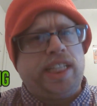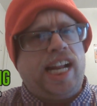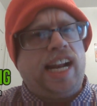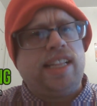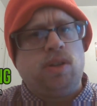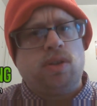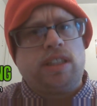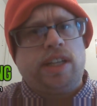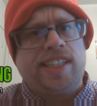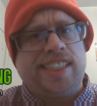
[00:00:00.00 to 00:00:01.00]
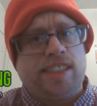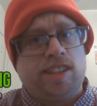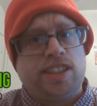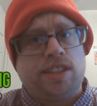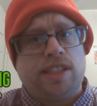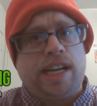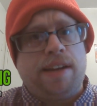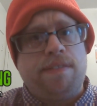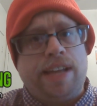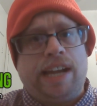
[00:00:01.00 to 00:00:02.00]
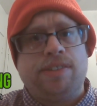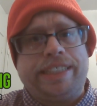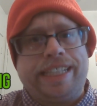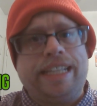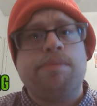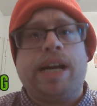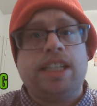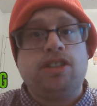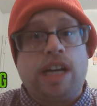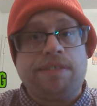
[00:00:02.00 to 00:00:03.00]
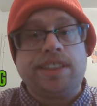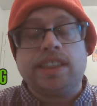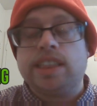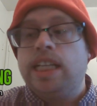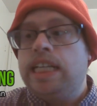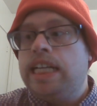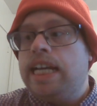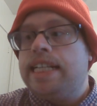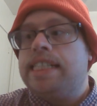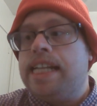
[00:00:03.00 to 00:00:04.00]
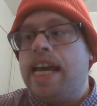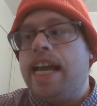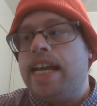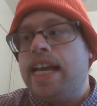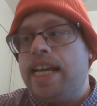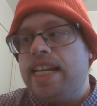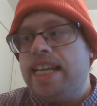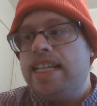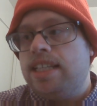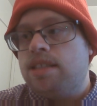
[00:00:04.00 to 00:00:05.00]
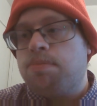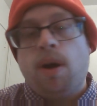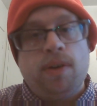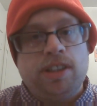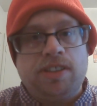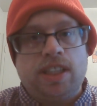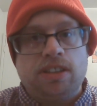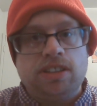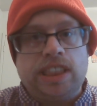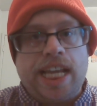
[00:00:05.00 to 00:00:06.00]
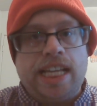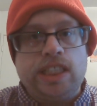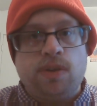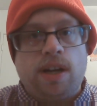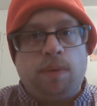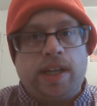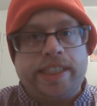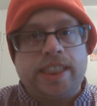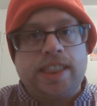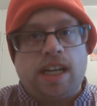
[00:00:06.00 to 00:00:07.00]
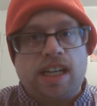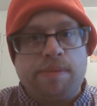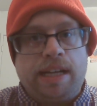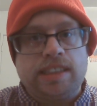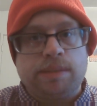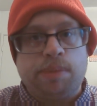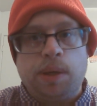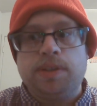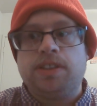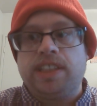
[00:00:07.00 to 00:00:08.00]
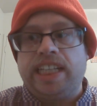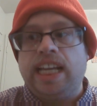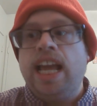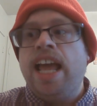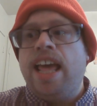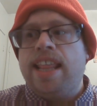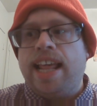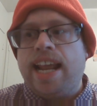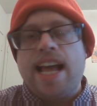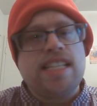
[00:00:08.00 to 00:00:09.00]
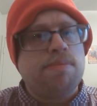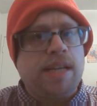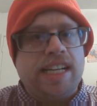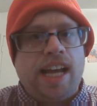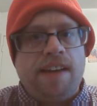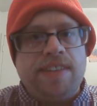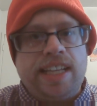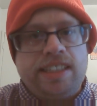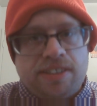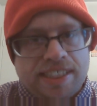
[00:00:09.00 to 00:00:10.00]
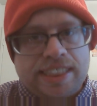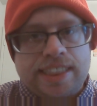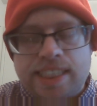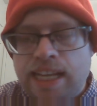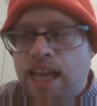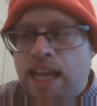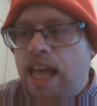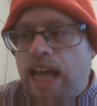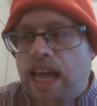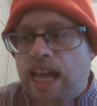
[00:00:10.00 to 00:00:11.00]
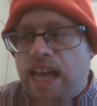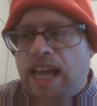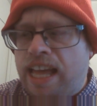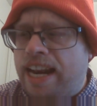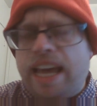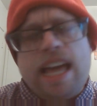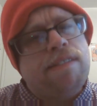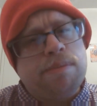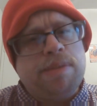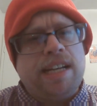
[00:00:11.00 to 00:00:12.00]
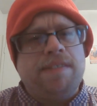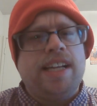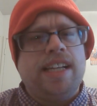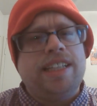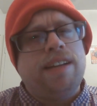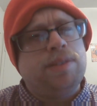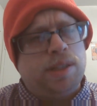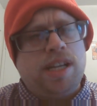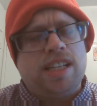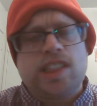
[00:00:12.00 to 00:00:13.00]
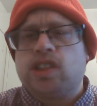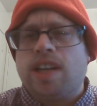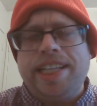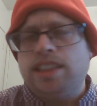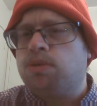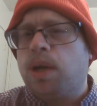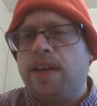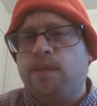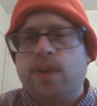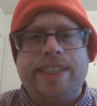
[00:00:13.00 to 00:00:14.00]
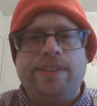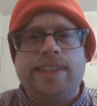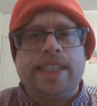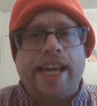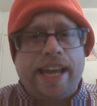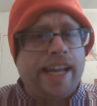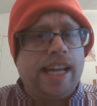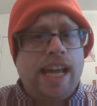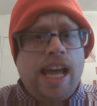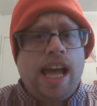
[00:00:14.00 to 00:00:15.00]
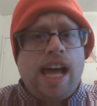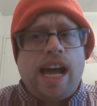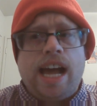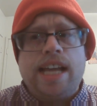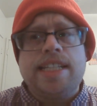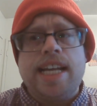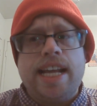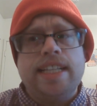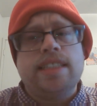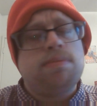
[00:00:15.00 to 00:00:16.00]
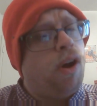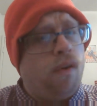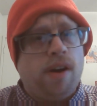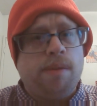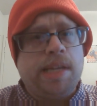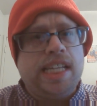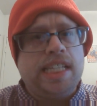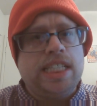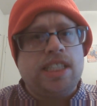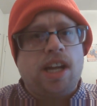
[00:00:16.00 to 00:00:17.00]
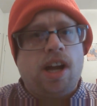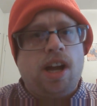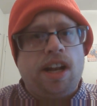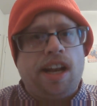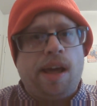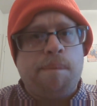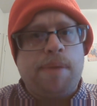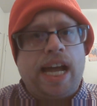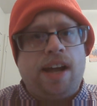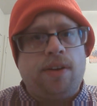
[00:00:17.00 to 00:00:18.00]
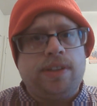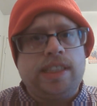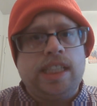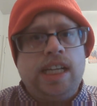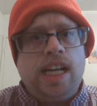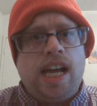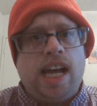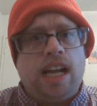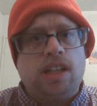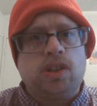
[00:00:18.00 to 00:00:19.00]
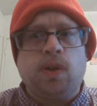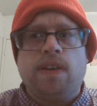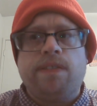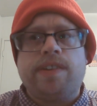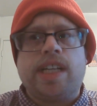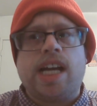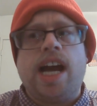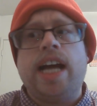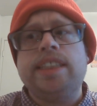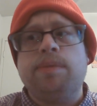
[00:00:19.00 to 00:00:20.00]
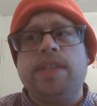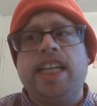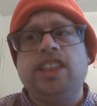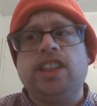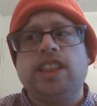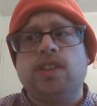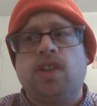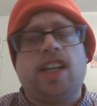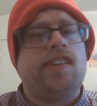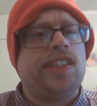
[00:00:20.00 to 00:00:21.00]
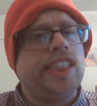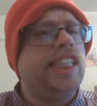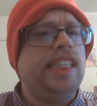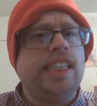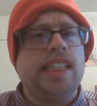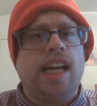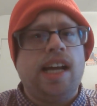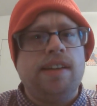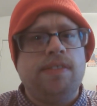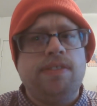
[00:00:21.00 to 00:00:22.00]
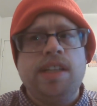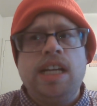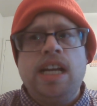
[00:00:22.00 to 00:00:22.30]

and out of the ordinary literature that I have found in my travels. Today, it is Poetry Thursday, so I wanted to talk about some poetry that has been of interest. And I have a bit of a strange one for you today. Today's poem is all about sort of condemnation or a critique of